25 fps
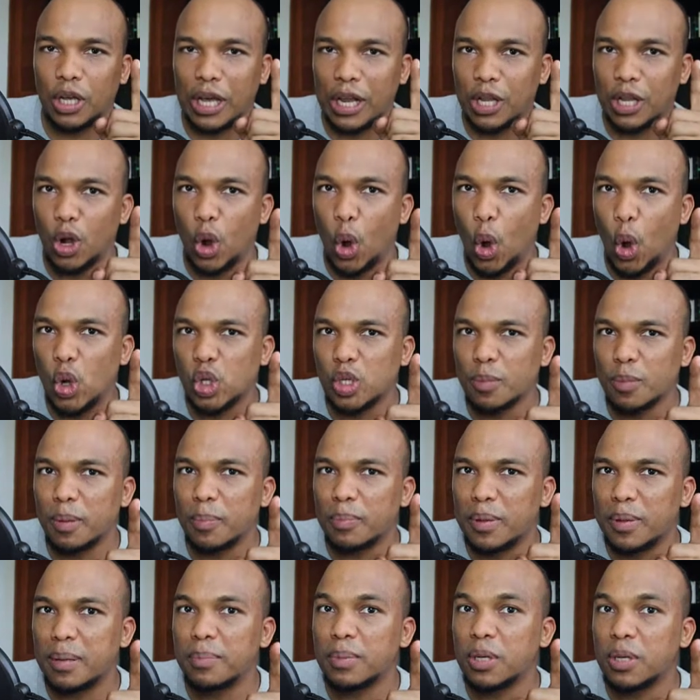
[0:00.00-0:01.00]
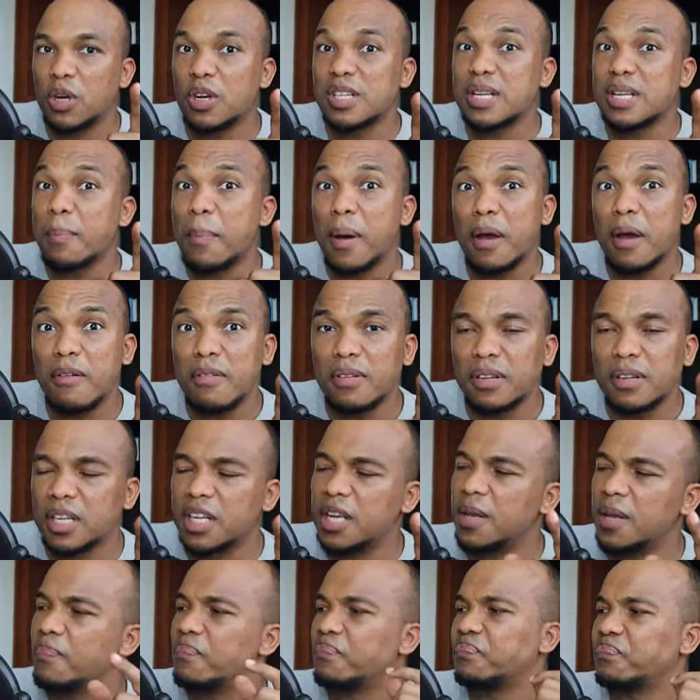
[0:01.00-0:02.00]
can also be blamed because
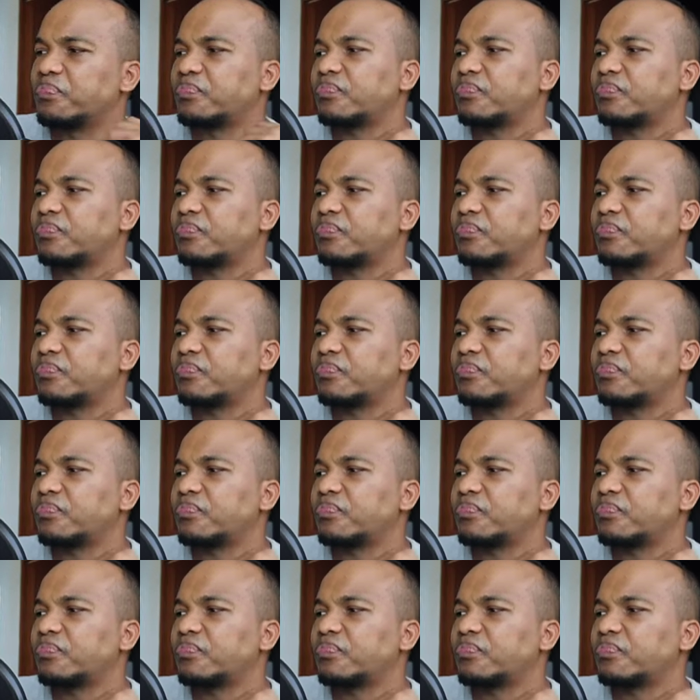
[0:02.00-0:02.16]
apparently